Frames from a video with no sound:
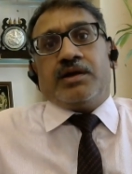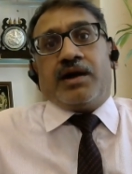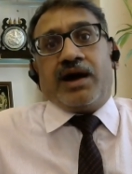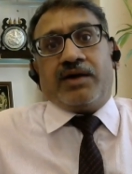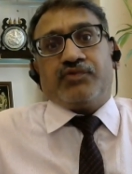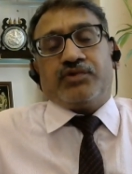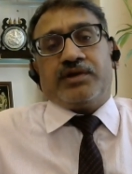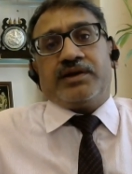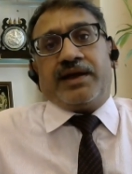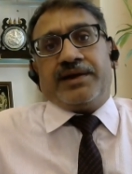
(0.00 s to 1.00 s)

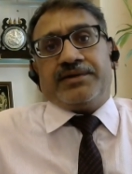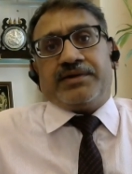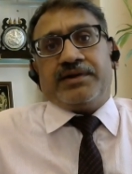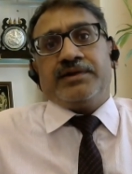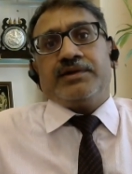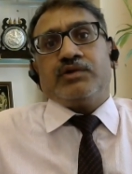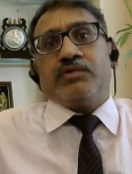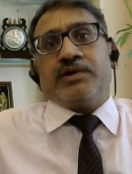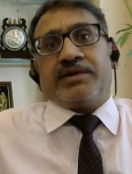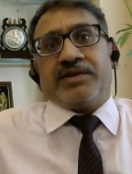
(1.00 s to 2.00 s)
after entering into
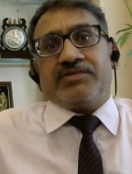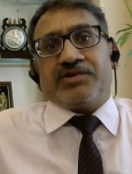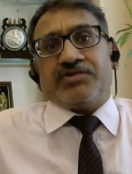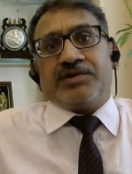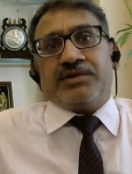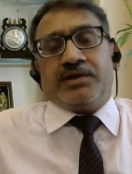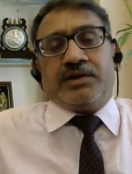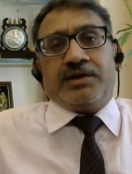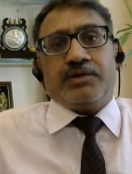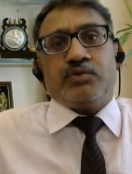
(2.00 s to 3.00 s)
a transaction
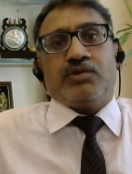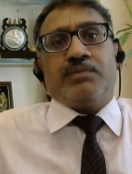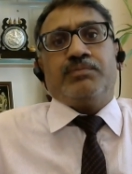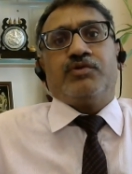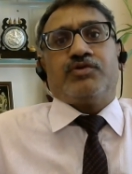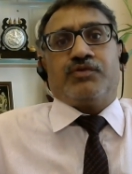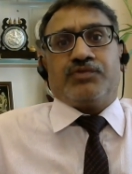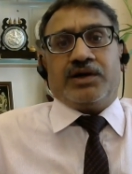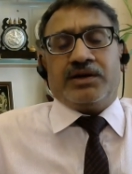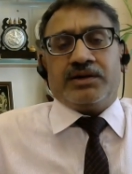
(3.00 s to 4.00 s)
into the books of
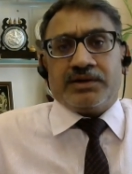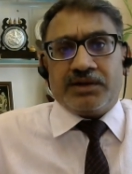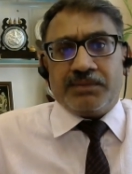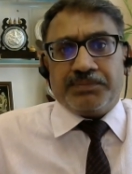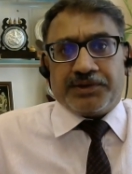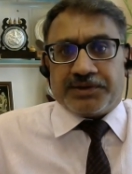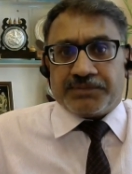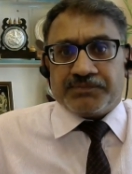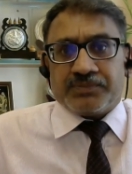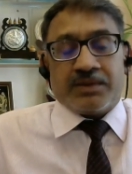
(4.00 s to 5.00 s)
the company.
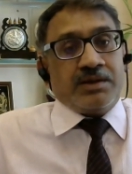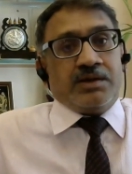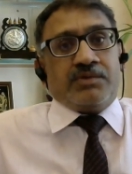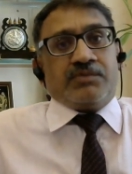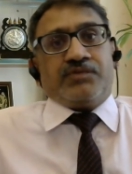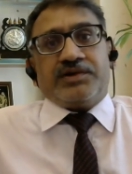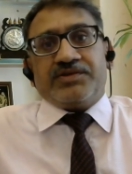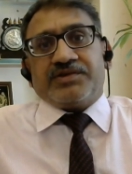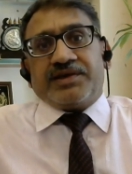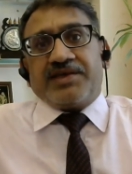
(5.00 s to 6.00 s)
What
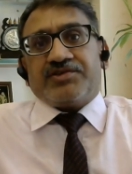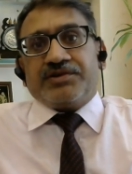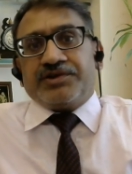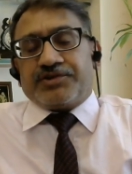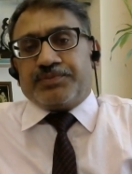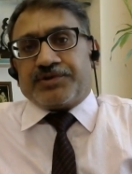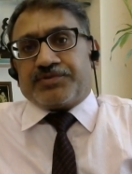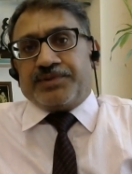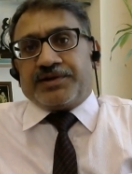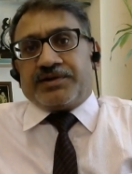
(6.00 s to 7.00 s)
is cash
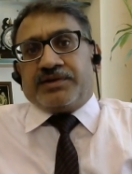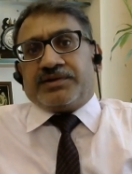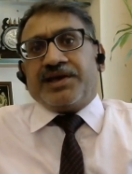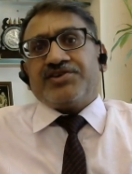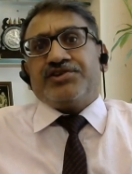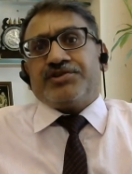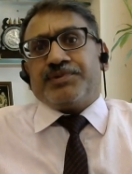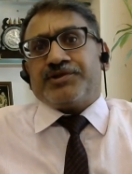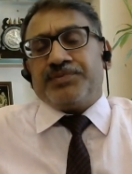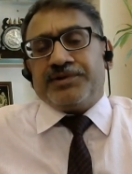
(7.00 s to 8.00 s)
disbursement? Cash
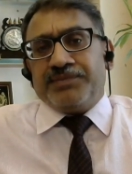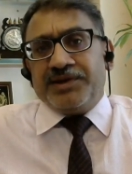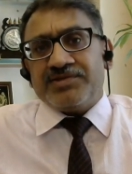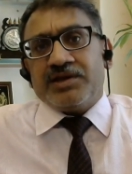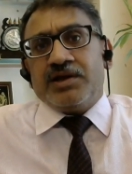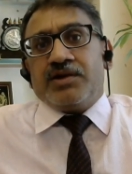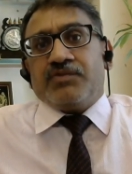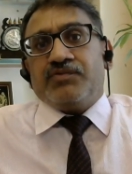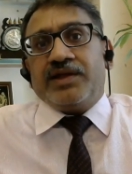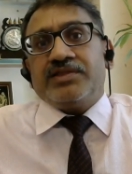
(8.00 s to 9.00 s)
disbursement means
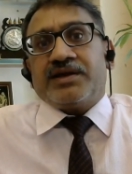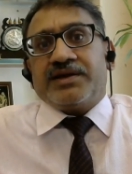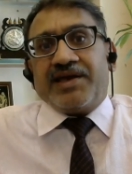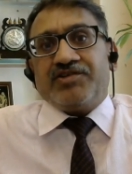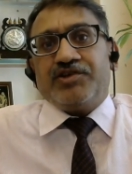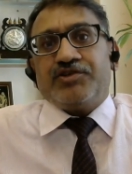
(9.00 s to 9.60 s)
when the cash is